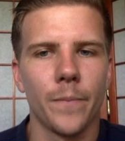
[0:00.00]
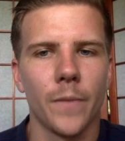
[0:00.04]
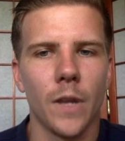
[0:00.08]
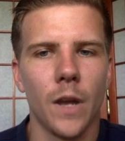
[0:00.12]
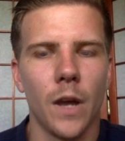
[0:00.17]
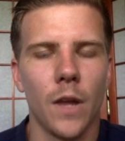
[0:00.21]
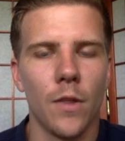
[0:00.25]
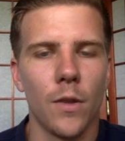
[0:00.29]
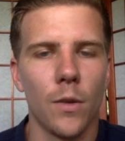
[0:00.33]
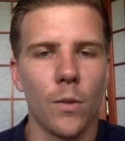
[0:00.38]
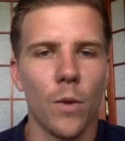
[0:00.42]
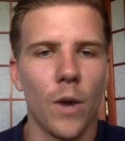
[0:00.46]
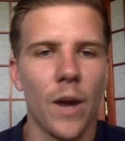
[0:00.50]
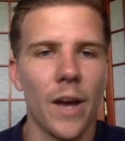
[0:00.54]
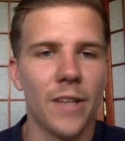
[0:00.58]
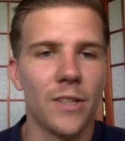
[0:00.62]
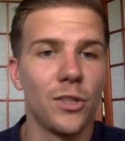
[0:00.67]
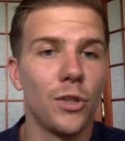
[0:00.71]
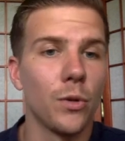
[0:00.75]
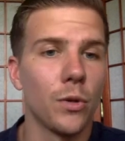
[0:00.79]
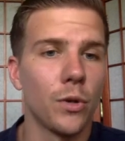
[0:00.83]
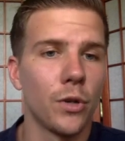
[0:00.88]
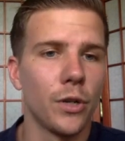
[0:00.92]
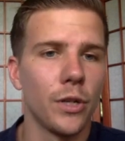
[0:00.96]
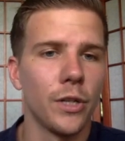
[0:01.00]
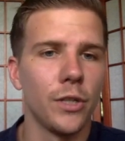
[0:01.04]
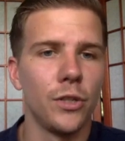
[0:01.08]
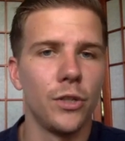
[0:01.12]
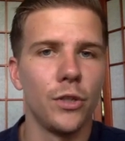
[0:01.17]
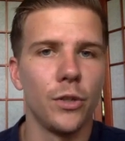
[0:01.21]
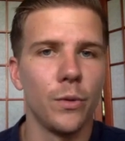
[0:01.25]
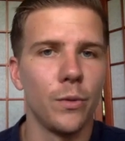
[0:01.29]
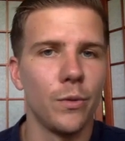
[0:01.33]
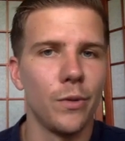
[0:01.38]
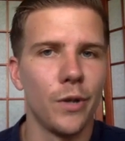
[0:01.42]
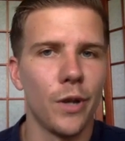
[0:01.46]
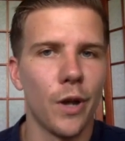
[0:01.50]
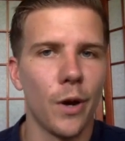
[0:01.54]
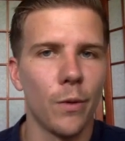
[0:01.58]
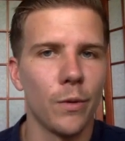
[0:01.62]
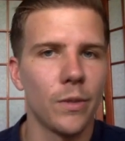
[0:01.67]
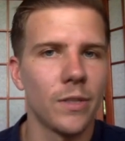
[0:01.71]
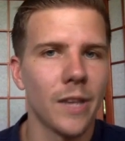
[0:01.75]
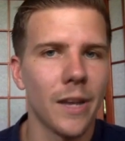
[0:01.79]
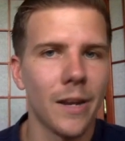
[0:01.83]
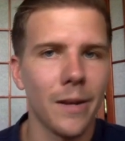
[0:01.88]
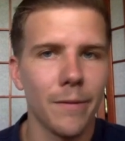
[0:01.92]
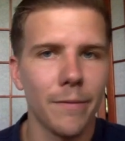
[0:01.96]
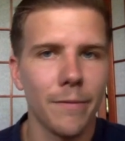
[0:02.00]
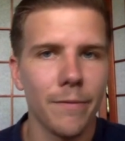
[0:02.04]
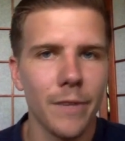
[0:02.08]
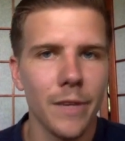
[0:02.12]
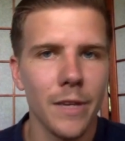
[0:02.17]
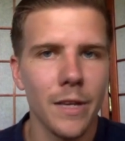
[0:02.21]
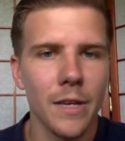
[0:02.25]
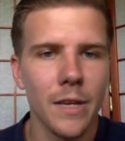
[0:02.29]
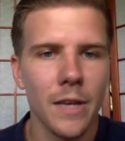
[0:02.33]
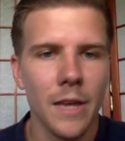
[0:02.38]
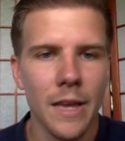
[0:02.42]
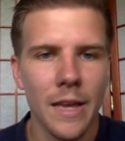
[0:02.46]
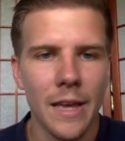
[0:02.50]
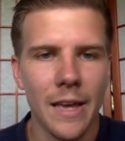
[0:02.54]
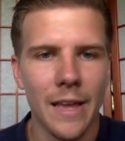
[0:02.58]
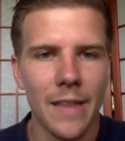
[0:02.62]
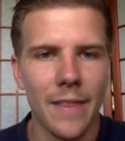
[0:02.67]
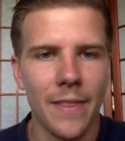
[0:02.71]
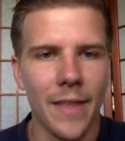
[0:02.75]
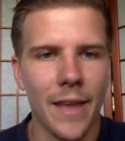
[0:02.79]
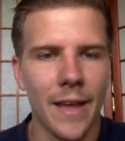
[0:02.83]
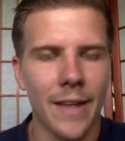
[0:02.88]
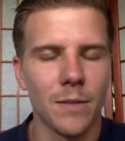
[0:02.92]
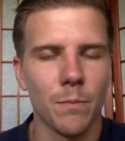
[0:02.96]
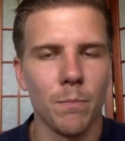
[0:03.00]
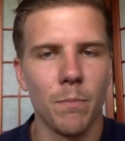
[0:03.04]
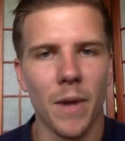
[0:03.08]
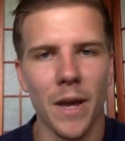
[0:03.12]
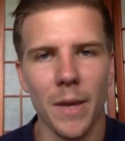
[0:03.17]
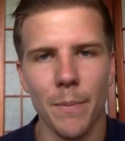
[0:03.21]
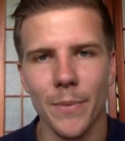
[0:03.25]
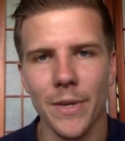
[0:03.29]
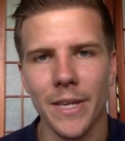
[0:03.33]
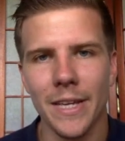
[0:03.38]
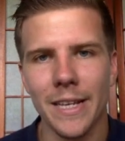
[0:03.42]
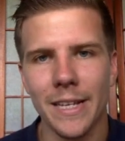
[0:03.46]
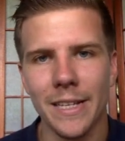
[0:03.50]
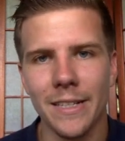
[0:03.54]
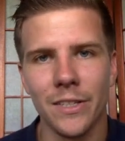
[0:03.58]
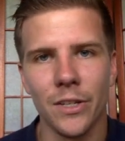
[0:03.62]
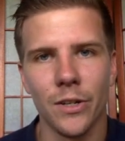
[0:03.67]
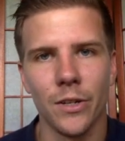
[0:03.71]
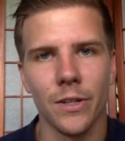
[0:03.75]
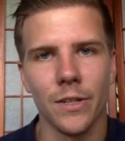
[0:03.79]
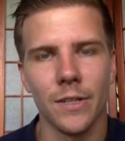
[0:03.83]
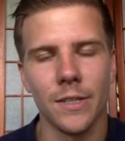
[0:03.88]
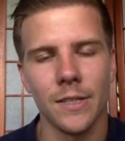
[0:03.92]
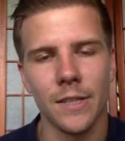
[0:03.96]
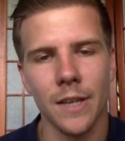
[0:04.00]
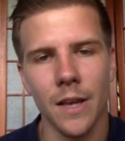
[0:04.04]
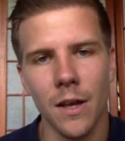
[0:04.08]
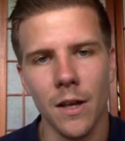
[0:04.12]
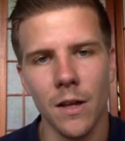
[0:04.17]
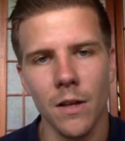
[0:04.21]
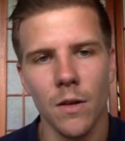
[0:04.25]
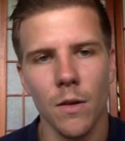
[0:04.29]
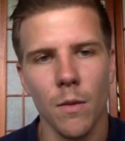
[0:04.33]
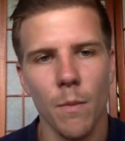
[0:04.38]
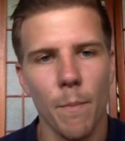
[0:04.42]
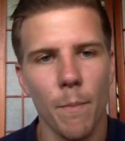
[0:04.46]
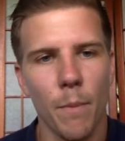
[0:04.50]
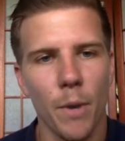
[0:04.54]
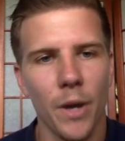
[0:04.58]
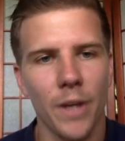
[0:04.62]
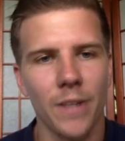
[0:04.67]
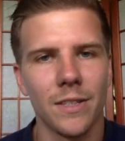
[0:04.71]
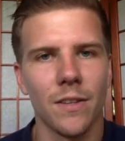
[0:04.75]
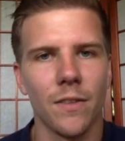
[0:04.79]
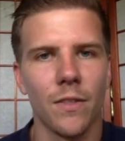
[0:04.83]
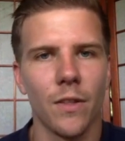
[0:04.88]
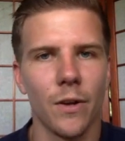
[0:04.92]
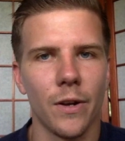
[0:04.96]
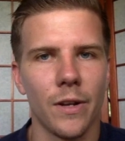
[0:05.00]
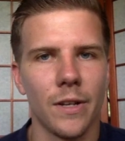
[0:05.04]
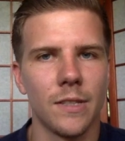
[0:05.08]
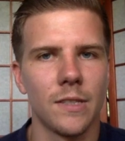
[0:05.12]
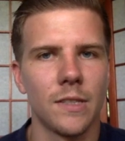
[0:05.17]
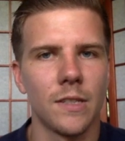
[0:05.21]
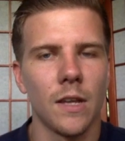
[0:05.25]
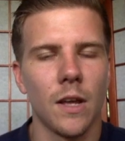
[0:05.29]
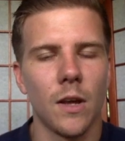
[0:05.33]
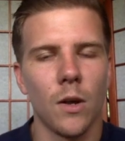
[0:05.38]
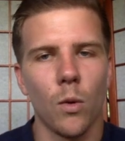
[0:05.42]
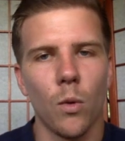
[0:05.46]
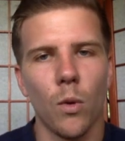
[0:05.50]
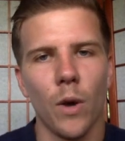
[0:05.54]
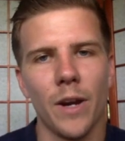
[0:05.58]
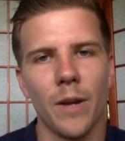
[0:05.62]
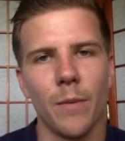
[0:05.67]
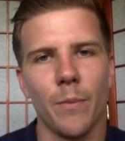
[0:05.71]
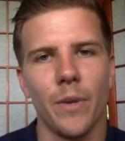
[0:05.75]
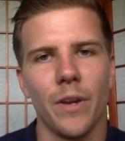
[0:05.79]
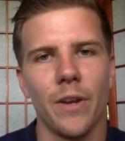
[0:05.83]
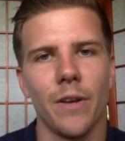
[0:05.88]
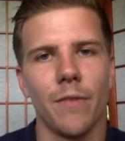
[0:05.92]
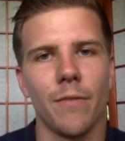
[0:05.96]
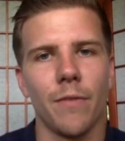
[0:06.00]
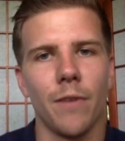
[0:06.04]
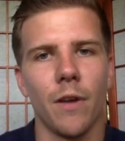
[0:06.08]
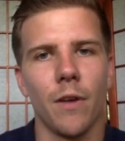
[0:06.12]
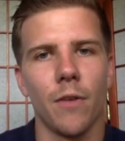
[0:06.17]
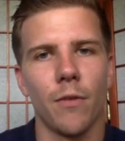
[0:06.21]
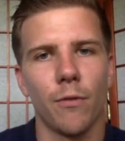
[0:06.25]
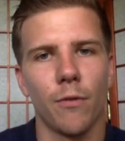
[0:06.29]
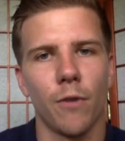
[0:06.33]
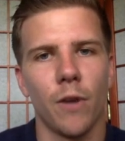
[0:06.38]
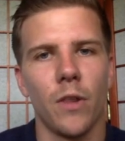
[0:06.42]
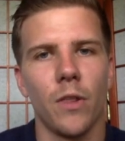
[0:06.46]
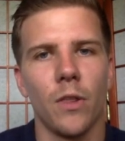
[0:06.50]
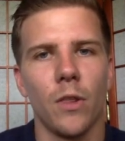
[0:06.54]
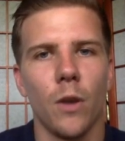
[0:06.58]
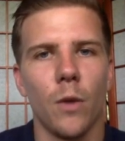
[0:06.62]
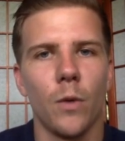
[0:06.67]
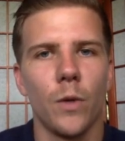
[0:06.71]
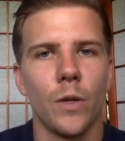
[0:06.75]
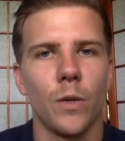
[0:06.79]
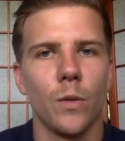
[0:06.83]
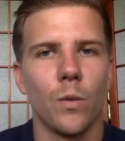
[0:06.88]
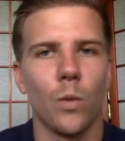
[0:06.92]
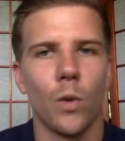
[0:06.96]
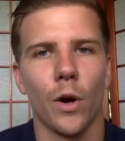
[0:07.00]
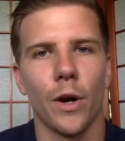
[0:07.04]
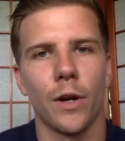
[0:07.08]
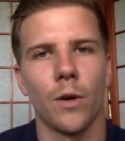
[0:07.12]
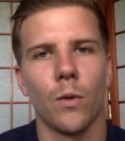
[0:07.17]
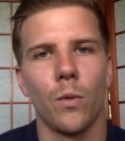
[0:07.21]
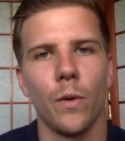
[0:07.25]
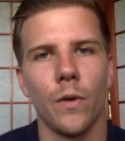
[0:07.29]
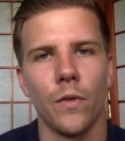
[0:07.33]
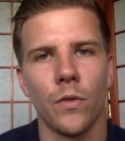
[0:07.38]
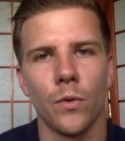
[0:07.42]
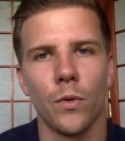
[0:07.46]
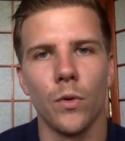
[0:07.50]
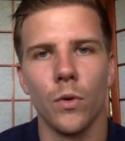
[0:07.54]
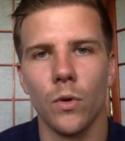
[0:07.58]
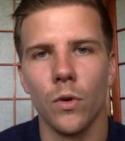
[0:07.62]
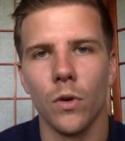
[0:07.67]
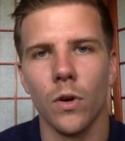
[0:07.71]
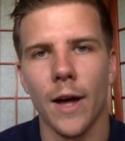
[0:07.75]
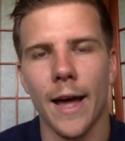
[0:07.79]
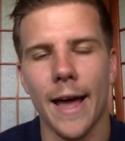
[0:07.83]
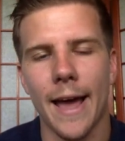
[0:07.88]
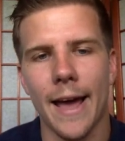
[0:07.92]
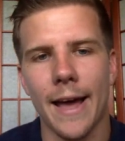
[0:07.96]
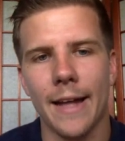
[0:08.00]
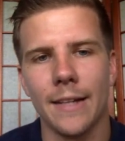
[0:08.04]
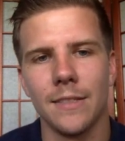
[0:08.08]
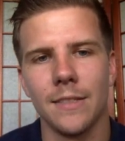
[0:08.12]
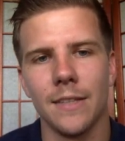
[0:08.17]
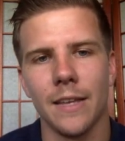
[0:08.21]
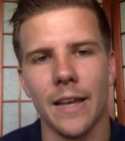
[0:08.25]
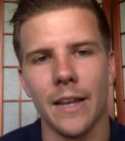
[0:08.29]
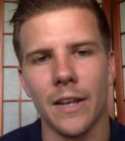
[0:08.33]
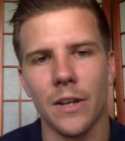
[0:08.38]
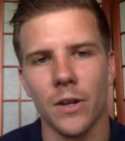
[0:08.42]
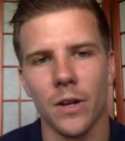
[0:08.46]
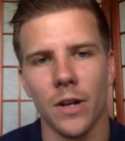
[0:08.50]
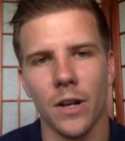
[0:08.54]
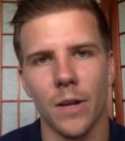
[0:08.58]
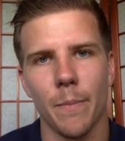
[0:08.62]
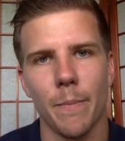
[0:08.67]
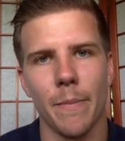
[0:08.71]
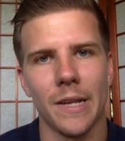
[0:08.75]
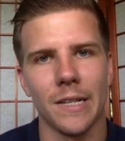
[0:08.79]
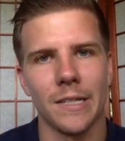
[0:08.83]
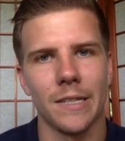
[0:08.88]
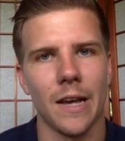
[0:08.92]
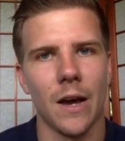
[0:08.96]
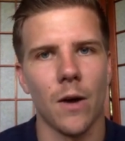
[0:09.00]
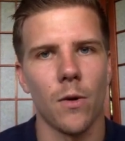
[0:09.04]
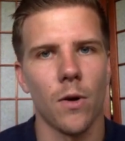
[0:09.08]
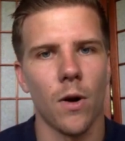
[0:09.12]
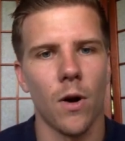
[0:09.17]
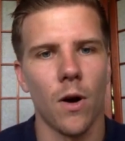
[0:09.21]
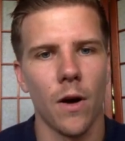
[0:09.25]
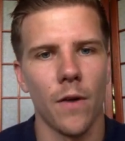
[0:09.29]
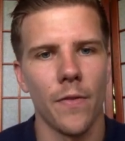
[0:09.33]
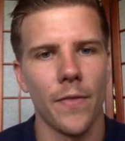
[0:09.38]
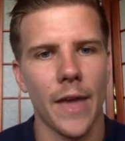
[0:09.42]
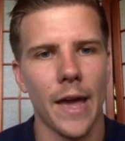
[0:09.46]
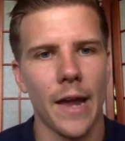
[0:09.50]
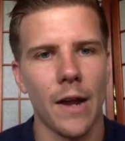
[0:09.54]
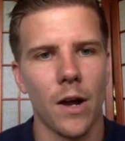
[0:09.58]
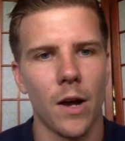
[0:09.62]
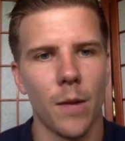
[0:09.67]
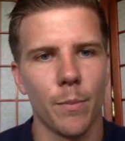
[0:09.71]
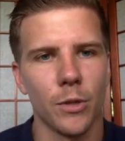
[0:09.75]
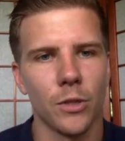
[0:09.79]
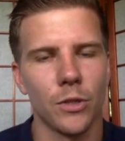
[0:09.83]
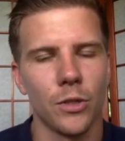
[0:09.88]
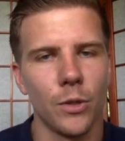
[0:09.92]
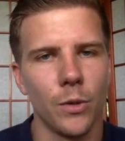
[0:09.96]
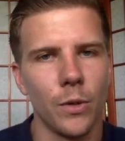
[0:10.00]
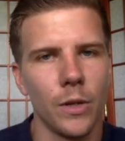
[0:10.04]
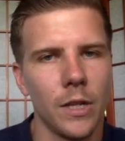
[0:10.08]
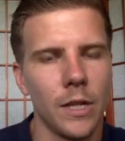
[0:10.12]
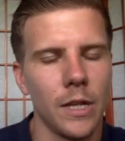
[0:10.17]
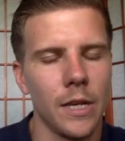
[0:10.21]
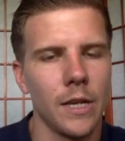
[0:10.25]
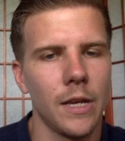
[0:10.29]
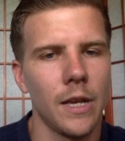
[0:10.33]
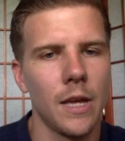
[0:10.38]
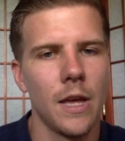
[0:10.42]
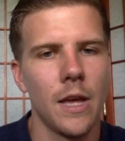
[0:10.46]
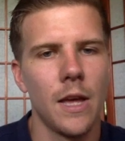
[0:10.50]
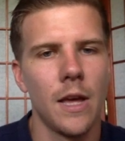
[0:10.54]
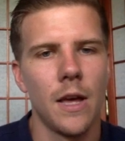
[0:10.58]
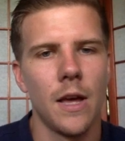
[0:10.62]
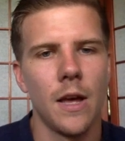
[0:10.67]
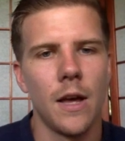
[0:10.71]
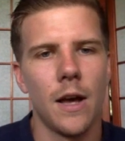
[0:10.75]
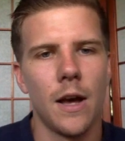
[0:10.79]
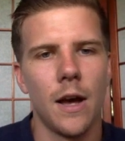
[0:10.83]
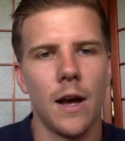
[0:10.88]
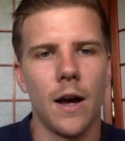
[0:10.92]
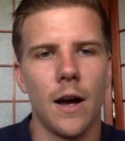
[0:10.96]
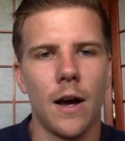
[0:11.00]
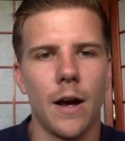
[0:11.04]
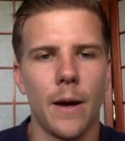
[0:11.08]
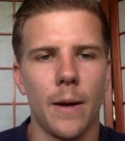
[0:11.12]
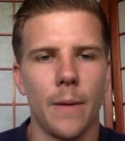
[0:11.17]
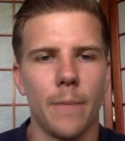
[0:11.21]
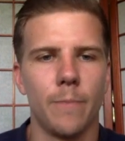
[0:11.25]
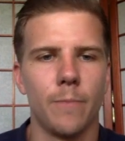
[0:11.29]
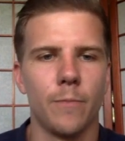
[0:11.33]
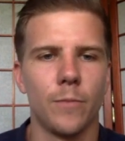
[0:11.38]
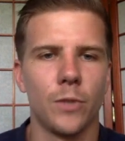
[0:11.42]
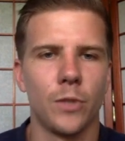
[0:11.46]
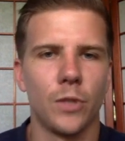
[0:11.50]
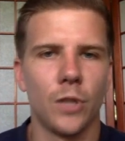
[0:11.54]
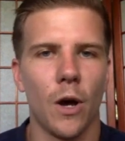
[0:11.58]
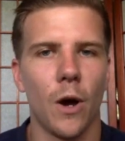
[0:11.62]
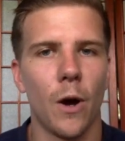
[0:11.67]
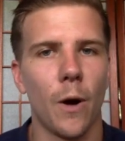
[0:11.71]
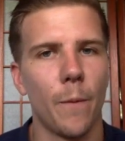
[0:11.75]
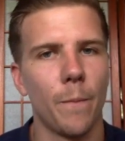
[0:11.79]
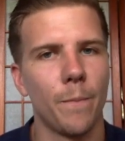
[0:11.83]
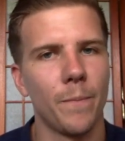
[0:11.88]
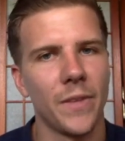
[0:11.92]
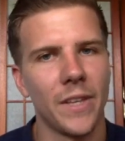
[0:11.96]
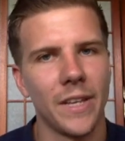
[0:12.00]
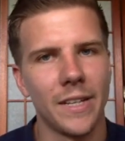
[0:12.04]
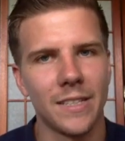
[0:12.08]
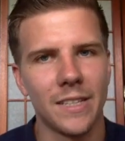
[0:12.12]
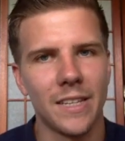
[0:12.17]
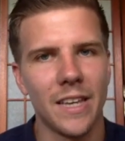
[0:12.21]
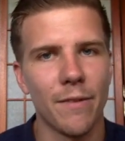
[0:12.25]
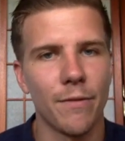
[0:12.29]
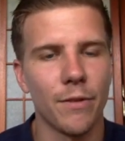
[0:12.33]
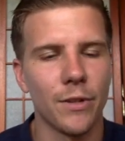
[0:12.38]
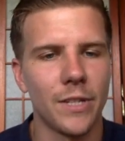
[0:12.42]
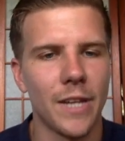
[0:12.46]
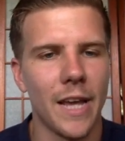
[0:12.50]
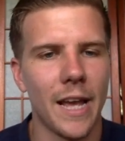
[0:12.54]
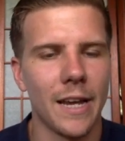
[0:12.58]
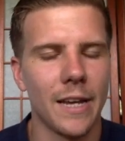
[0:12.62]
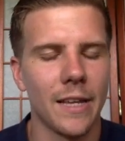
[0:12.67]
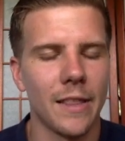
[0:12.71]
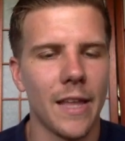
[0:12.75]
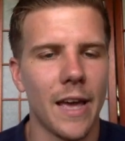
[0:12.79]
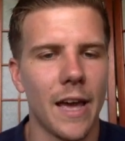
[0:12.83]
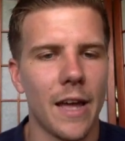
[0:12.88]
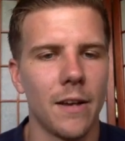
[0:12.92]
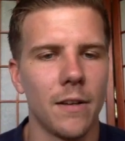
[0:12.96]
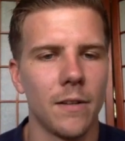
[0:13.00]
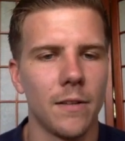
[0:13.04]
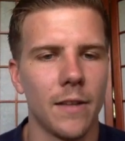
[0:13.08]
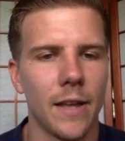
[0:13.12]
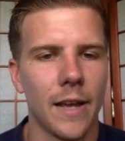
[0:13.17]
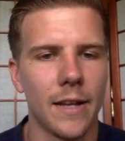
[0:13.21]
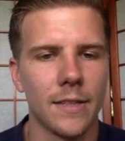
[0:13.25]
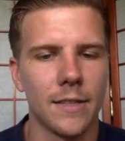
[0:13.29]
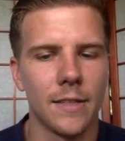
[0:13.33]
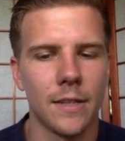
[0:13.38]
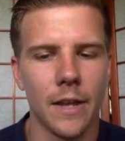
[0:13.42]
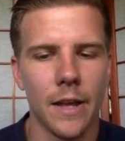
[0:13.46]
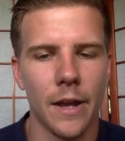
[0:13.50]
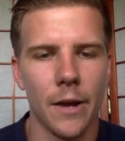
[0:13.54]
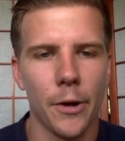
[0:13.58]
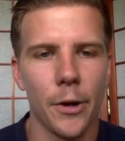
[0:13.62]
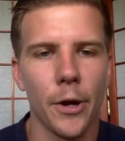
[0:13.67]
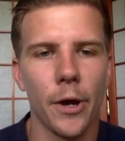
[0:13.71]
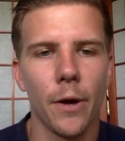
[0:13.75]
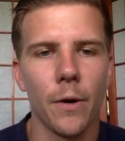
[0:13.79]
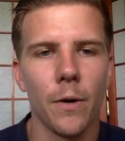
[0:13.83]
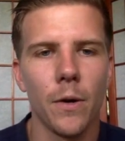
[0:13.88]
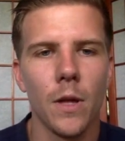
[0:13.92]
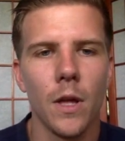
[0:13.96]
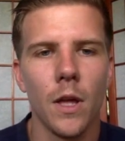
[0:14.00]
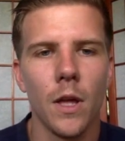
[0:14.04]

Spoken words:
Otherwise, you could do no setup fee, and that might be easier to sell, but there is quite a bit of front-loaded work with Google Ads, and you're going to miss out on that opportunity. So it's give or take in that scenario.